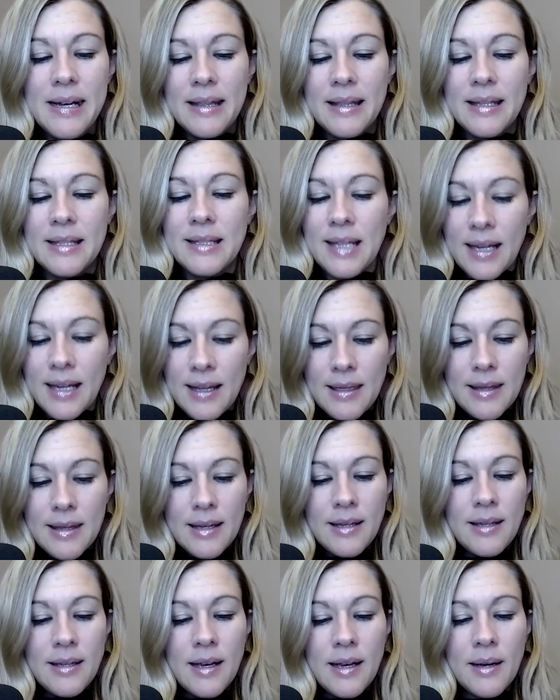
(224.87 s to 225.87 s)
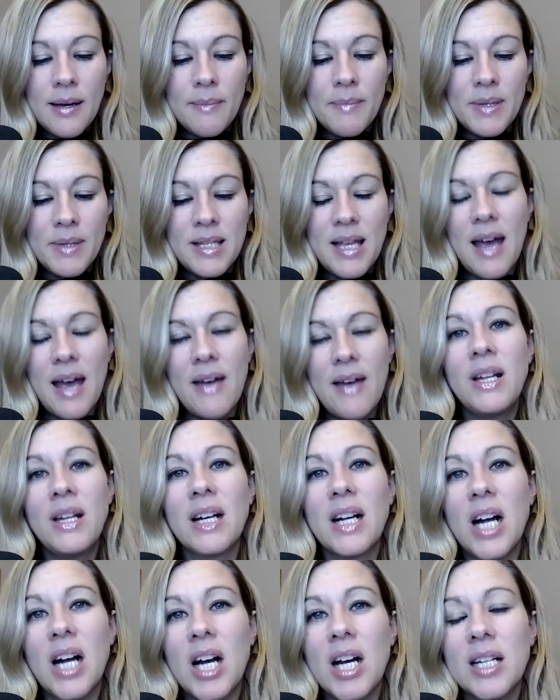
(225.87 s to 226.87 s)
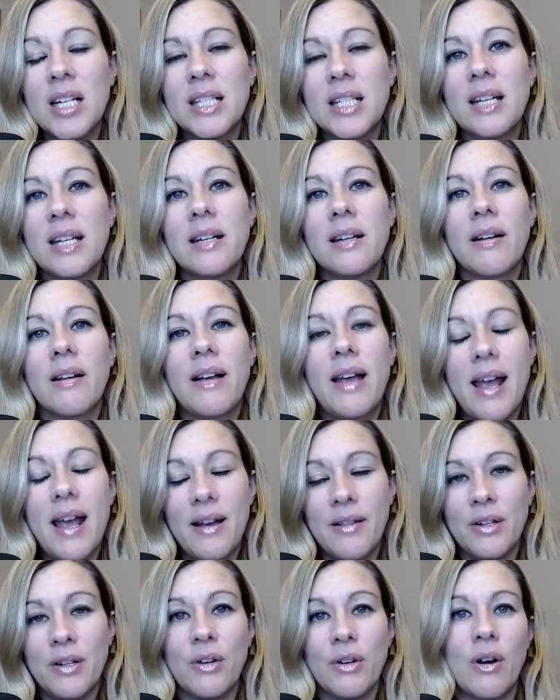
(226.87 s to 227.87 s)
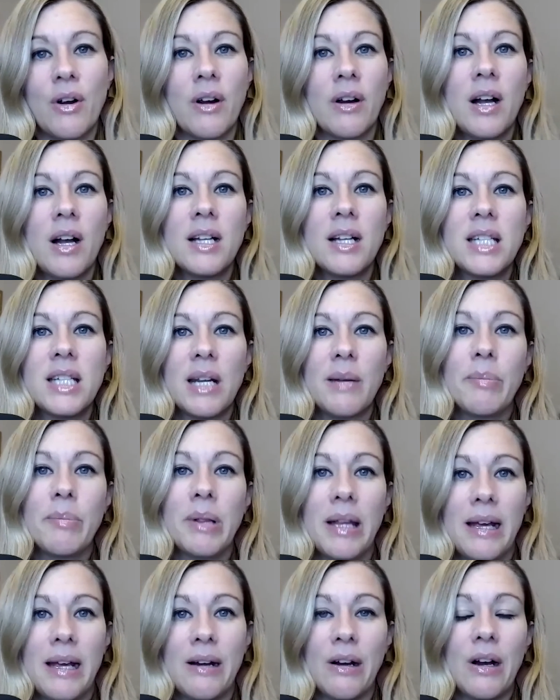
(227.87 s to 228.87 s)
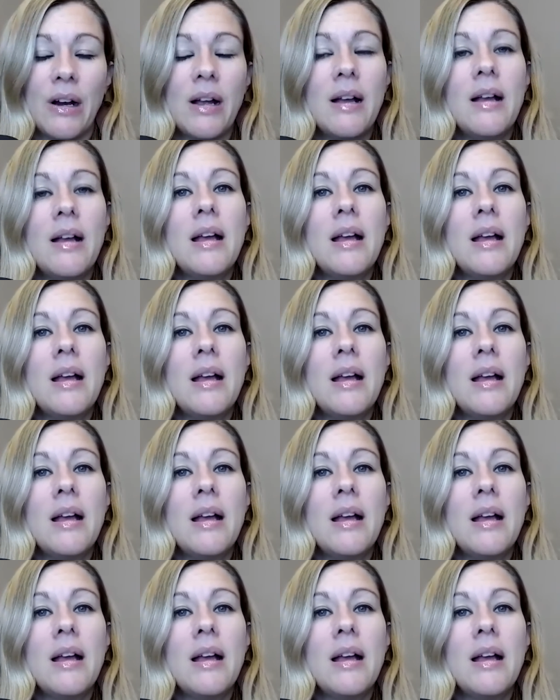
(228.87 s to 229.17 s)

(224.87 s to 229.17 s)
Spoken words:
The second thing is having a content calendar or content planner.